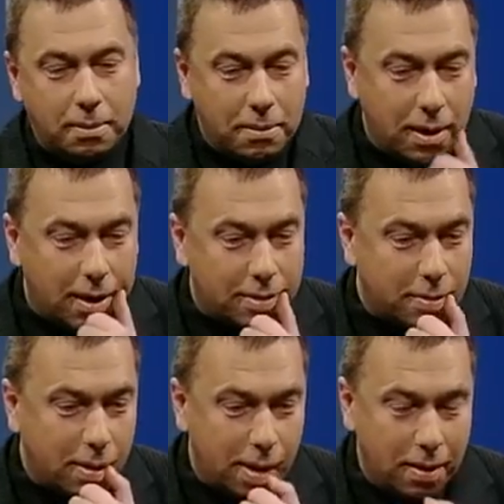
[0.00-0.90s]
Yes,
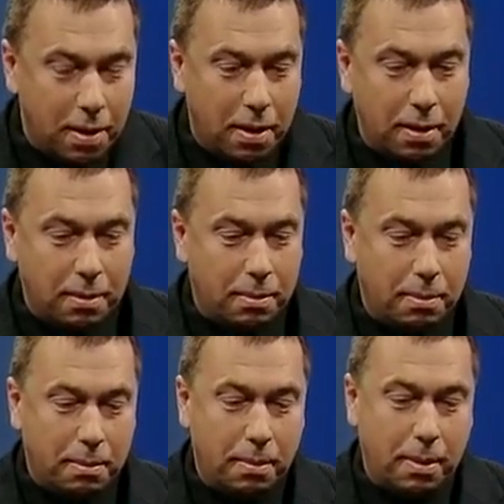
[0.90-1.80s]
well,
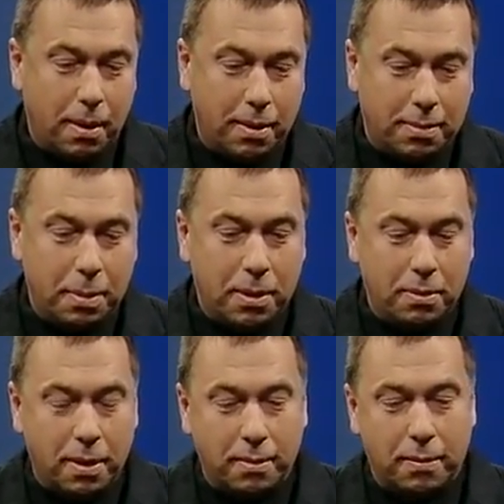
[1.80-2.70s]
it's been
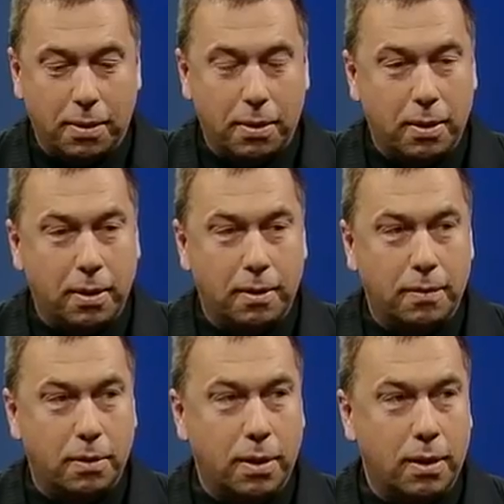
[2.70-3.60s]
around for 30 or
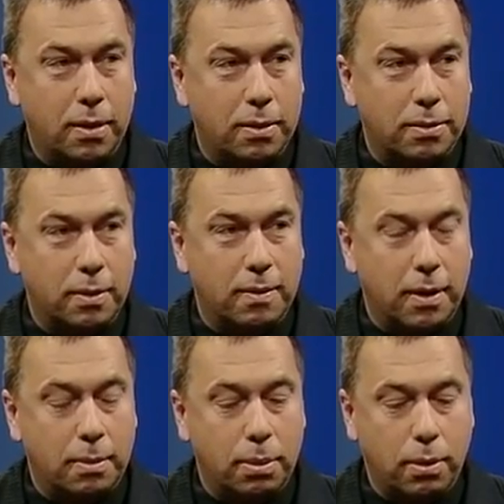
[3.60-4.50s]
40 years. We've
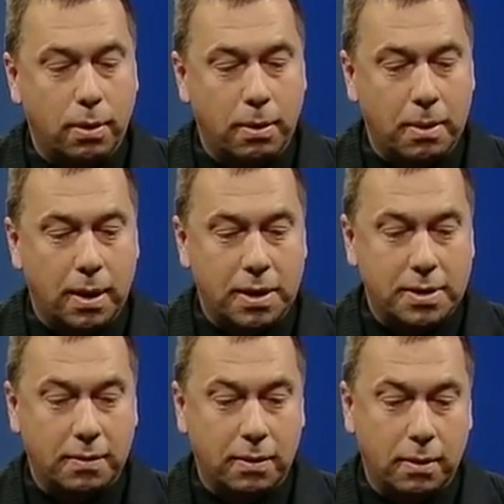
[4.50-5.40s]
had a program at
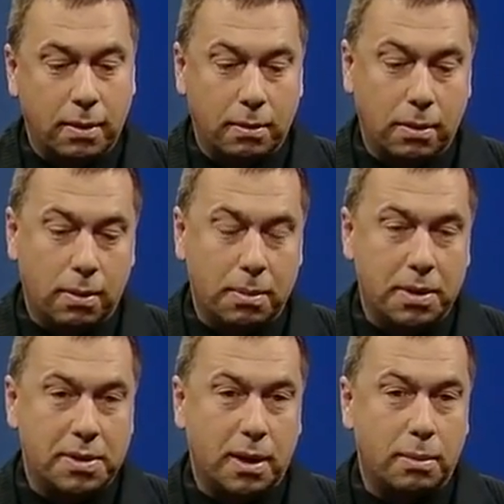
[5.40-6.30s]
SFU, and we'll be
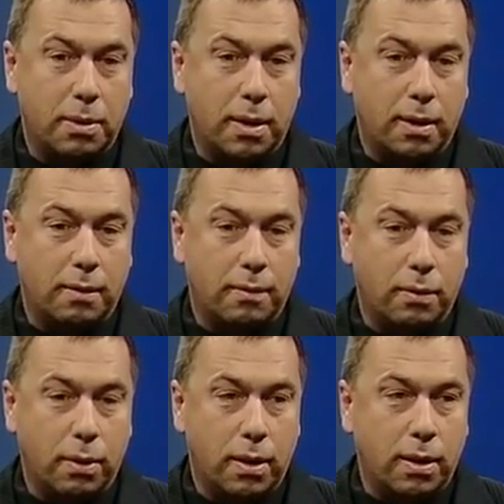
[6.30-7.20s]
celebrating
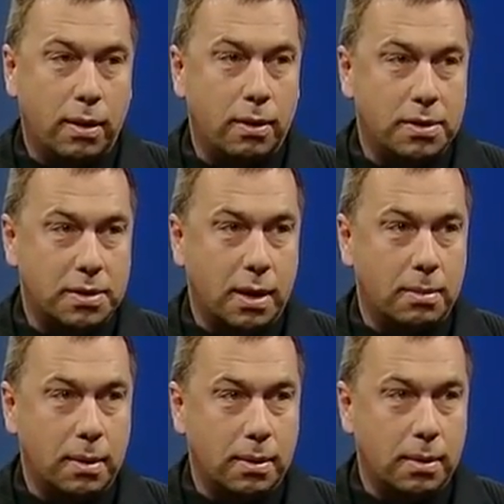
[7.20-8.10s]
40 years
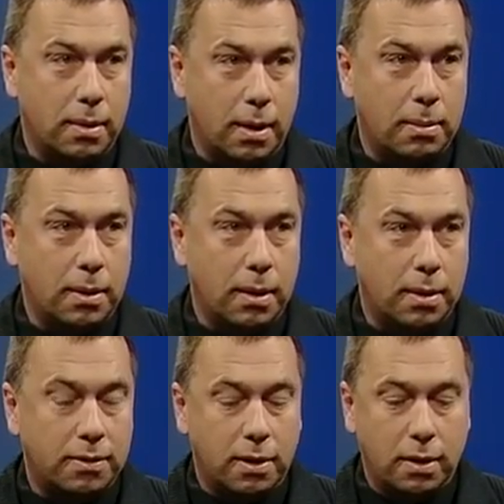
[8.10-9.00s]
coming
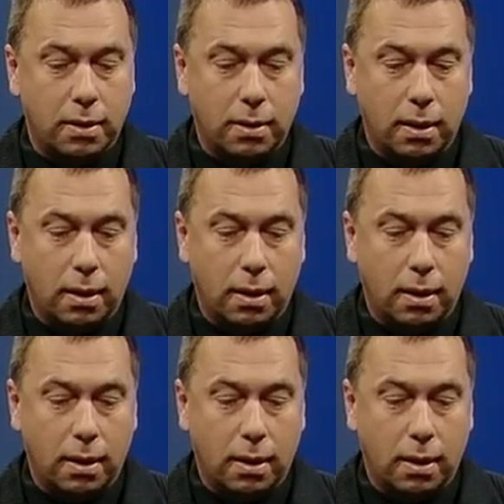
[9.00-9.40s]
next year.